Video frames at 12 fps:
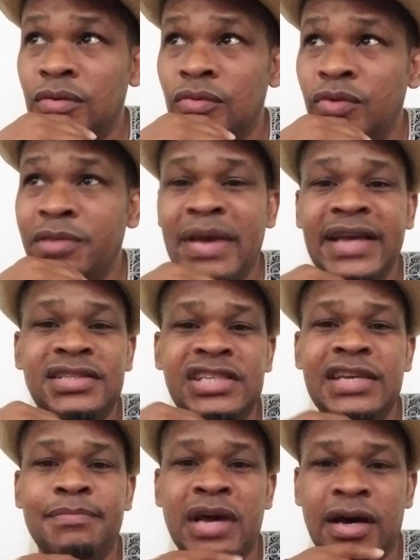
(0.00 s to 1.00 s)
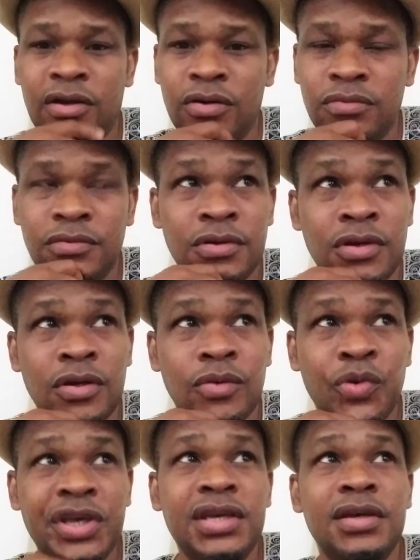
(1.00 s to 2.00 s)
We make sheet metal.
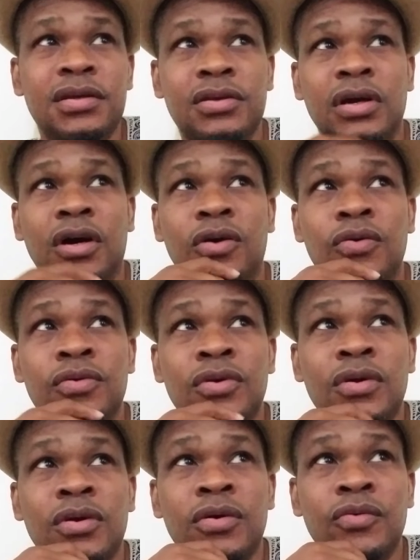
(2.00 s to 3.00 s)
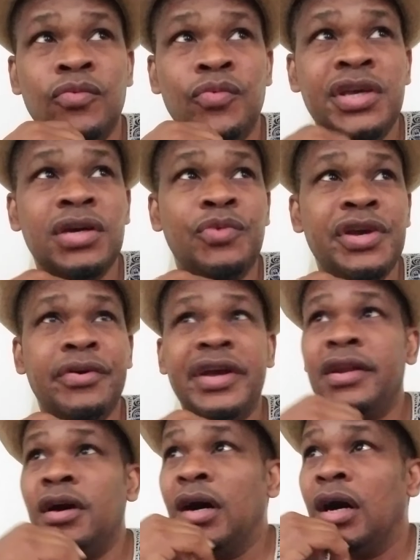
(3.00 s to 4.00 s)
We're
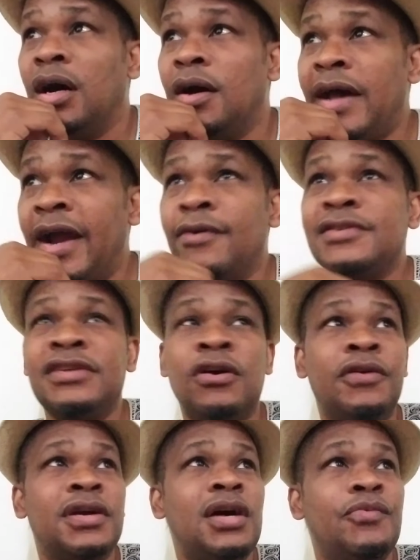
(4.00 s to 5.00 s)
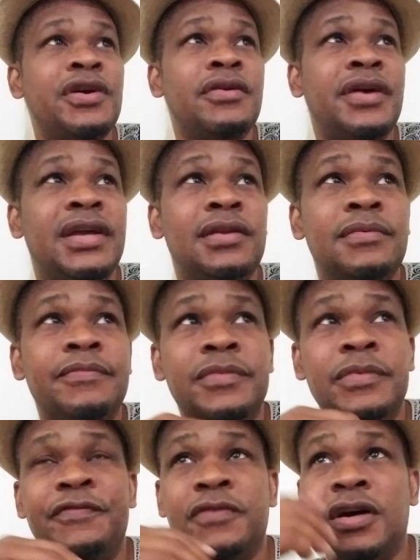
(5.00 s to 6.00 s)
in Arizona. We're in